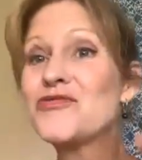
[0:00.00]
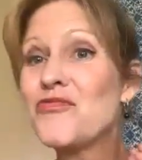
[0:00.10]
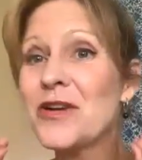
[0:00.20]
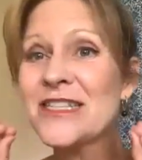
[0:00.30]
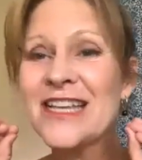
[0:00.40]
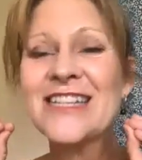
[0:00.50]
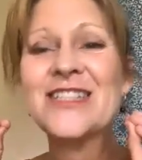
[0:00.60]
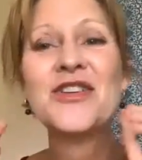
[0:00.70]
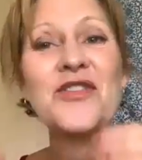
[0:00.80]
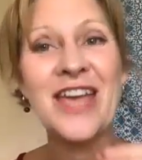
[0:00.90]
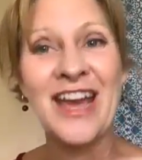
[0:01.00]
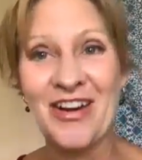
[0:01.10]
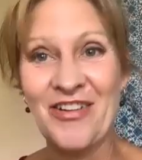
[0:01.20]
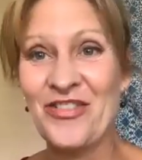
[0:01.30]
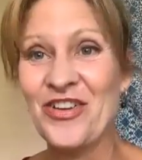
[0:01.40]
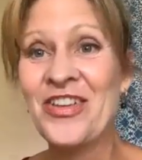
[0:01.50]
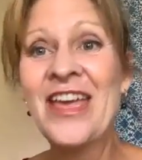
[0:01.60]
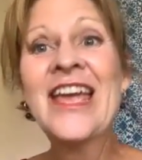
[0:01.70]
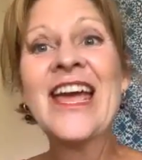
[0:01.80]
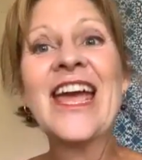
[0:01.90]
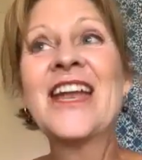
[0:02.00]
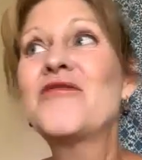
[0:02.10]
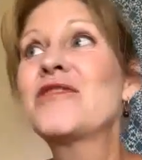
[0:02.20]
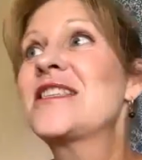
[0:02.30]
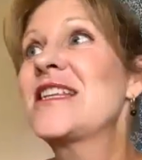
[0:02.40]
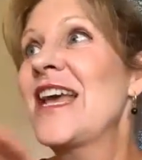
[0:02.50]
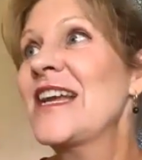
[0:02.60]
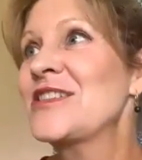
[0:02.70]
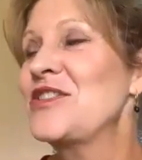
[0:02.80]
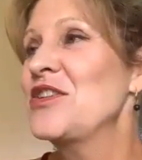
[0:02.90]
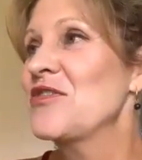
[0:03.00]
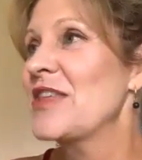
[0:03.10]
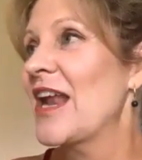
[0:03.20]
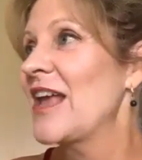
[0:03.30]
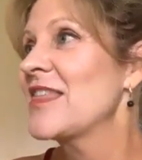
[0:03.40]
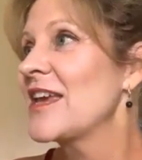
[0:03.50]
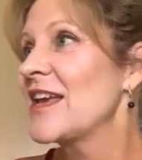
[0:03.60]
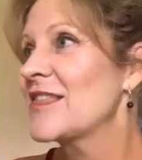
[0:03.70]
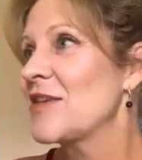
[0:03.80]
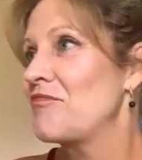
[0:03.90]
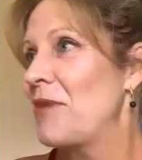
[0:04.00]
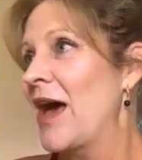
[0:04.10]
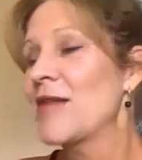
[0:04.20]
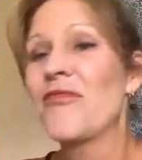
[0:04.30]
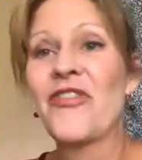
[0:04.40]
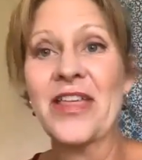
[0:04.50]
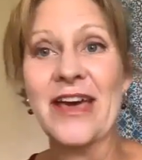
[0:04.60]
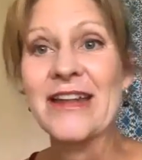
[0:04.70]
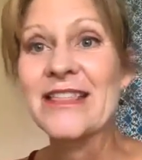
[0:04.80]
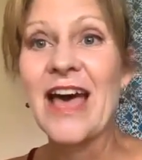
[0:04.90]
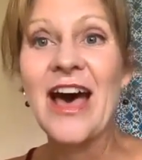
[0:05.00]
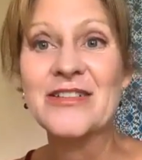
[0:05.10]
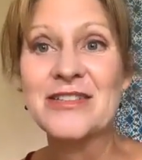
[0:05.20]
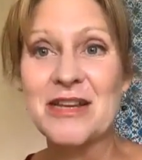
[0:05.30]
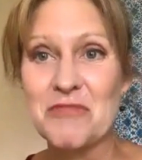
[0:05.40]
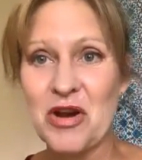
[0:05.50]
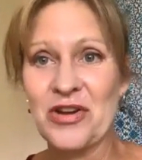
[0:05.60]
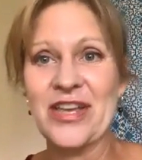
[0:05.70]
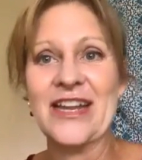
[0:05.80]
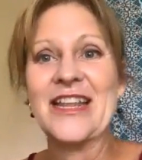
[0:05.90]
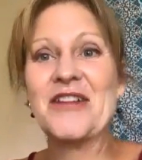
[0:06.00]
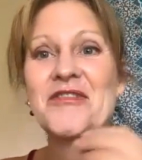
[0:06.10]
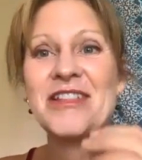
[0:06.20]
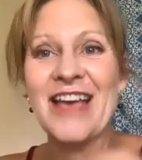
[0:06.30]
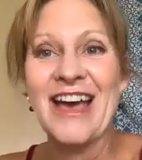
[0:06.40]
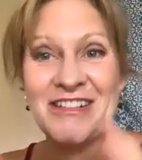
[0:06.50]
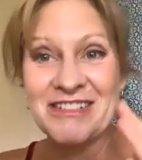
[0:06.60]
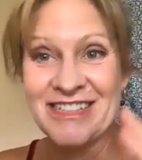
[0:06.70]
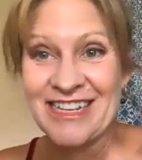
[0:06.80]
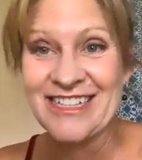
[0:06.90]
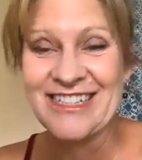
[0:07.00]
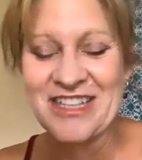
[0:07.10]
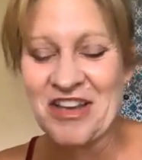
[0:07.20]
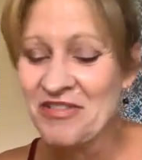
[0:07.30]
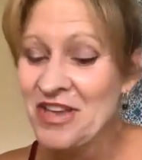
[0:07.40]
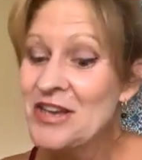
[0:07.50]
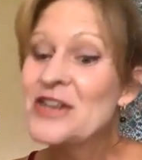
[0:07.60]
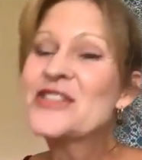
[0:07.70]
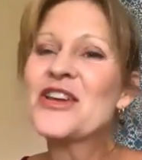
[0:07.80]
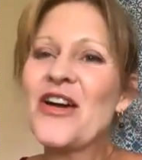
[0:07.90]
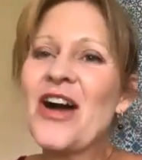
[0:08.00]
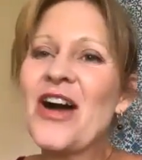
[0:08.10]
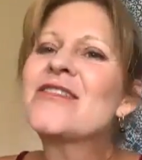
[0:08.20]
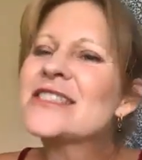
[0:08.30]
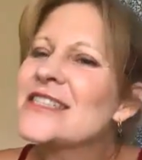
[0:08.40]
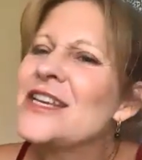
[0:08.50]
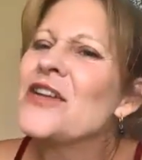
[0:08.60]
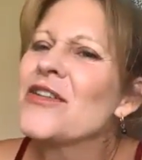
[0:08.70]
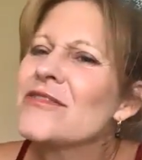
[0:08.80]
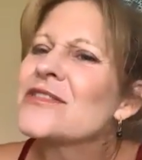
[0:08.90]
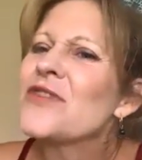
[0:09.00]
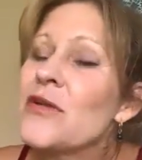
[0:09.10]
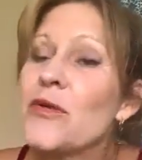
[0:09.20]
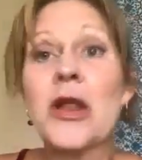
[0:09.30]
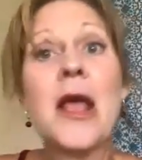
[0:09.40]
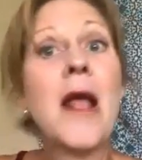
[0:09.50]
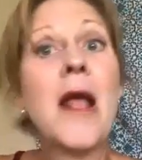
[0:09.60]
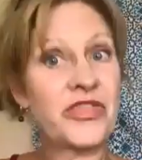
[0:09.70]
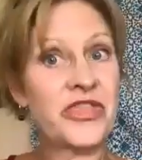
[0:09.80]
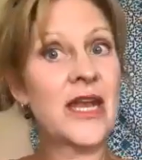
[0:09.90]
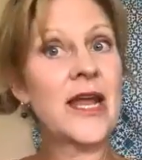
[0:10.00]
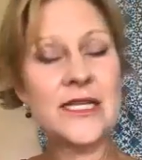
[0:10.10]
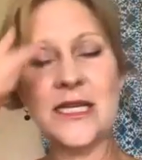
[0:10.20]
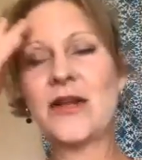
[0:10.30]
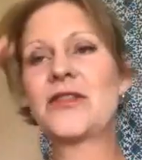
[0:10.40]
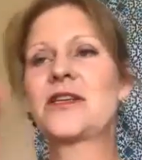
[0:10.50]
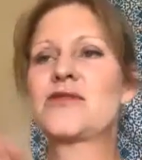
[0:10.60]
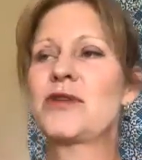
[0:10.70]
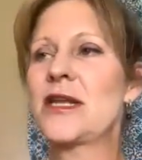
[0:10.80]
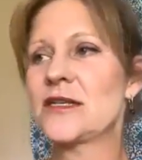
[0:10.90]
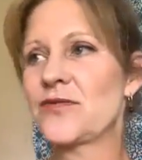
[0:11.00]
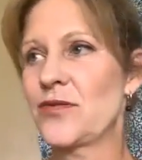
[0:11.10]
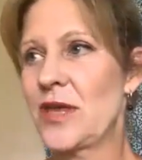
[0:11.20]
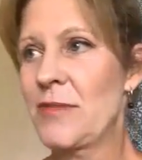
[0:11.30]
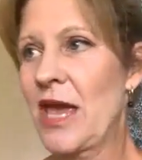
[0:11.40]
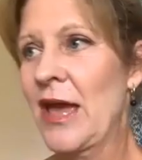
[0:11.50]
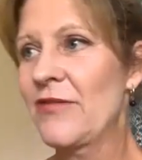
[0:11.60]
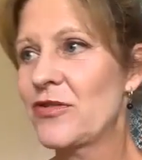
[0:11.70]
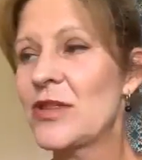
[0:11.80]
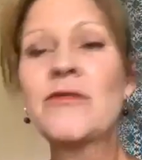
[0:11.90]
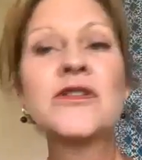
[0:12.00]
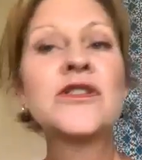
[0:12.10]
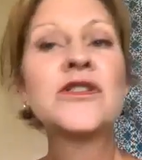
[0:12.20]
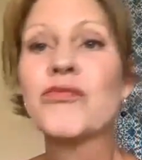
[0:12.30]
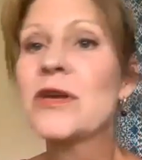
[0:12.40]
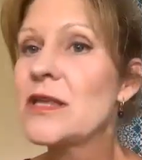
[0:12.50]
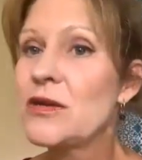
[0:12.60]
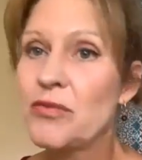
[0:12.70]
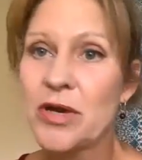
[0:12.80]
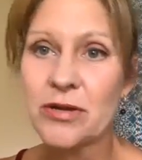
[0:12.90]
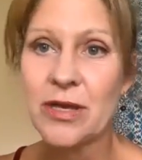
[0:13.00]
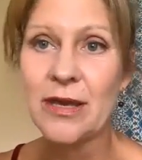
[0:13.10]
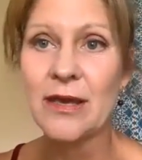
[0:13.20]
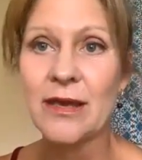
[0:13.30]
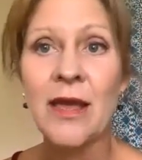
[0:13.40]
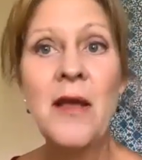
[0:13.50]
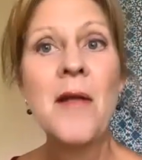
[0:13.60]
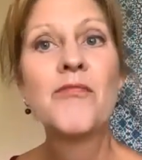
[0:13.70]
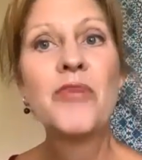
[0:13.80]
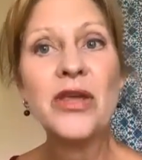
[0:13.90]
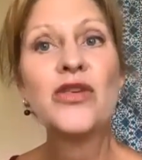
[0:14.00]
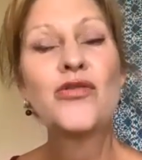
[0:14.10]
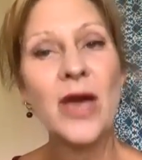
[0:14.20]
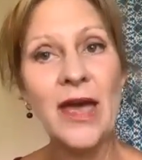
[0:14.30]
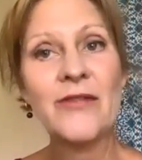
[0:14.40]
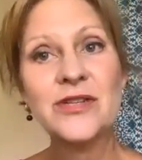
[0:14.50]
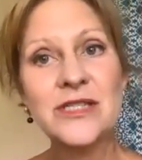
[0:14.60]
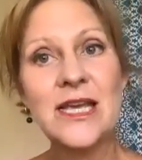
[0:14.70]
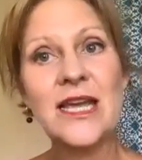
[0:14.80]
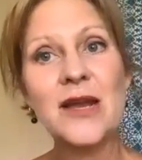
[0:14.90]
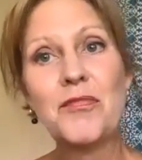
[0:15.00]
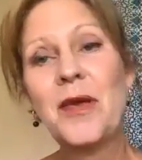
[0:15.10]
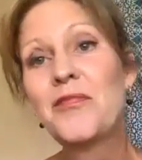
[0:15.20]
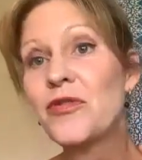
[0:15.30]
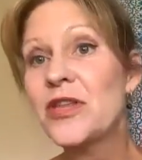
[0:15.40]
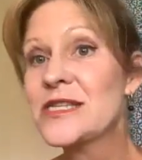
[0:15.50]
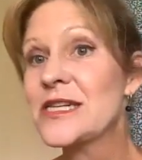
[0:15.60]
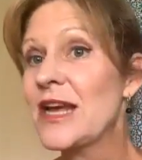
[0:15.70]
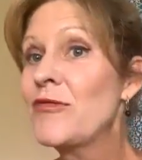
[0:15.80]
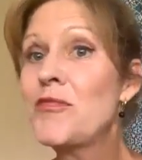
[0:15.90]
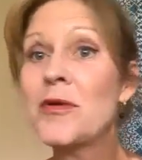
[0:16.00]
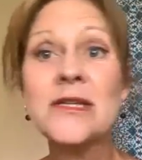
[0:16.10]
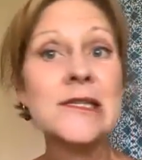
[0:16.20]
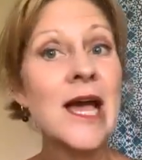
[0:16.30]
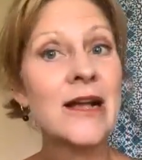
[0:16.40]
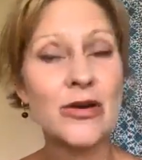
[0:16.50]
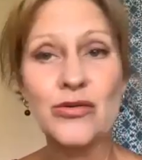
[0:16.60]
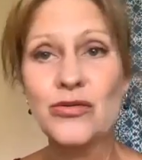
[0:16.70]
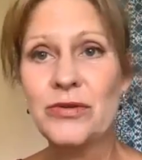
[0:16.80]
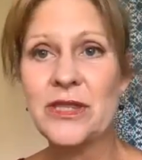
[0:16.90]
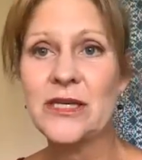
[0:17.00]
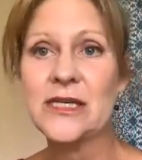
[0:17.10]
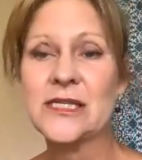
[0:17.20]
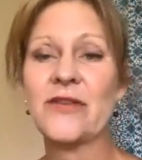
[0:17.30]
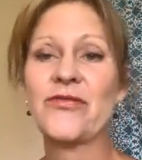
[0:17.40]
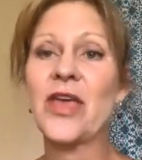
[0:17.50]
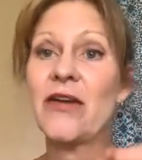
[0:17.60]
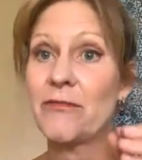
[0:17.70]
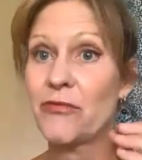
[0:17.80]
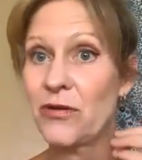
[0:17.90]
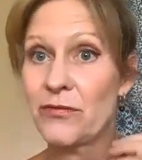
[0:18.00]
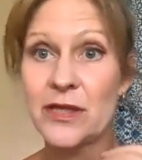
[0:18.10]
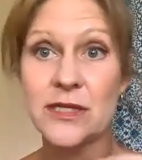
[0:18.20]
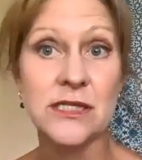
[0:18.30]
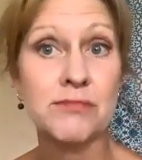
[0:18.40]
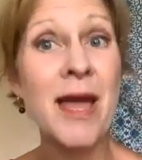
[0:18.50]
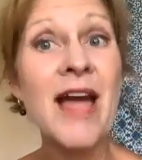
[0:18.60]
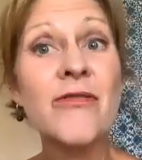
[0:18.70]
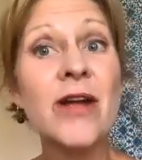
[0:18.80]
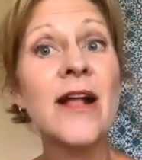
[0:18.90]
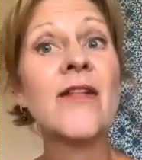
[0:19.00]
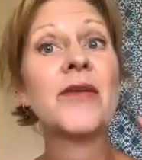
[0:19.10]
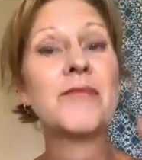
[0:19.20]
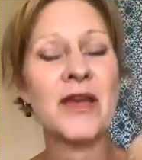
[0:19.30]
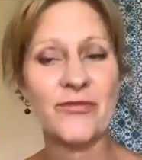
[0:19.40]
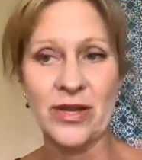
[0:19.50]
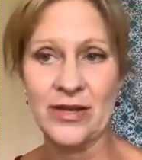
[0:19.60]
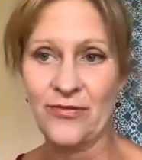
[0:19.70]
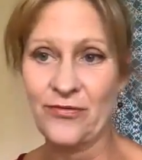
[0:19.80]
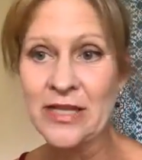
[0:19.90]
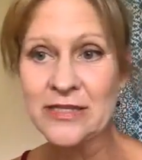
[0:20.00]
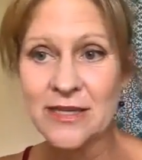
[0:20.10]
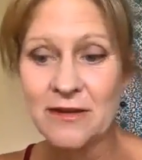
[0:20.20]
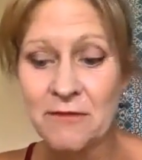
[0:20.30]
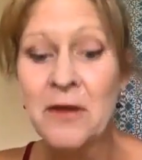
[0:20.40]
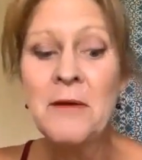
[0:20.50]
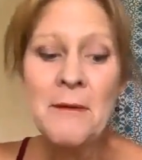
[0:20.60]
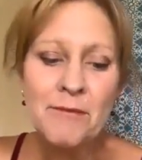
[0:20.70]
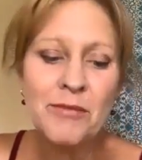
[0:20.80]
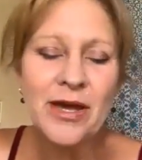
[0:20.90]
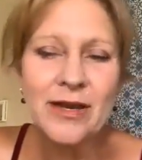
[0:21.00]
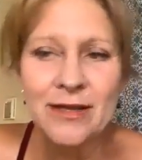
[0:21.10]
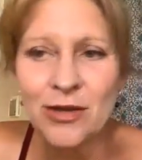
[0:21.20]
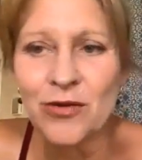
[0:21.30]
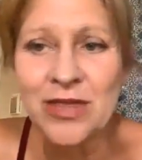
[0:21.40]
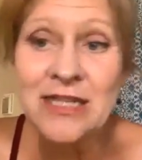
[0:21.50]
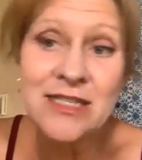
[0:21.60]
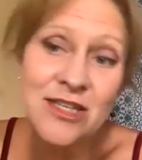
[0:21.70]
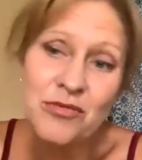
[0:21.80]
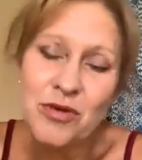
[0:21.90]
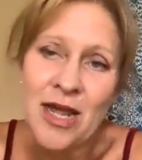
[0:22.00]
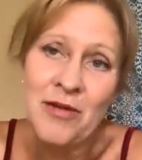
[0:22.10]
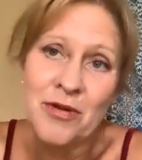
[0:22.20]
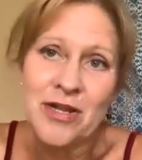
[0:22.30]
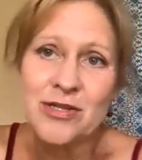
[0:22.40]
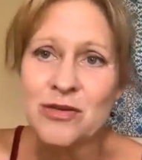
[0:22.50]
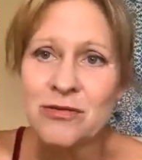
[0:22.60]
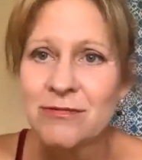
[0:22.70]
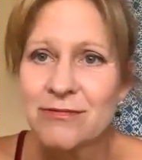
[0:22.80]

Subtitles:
was so careful. And it was the next year that I think the bottom fell out on the housing market and they were in the housing and stuff. Ooh. So I was, it was very weird. But then I did all these readings for them after. That was a really weird gig. But you have to say to people, listen, everybody's not cool with this. If they have a real religious background, they might find it offensive. But, that's still what I want to do.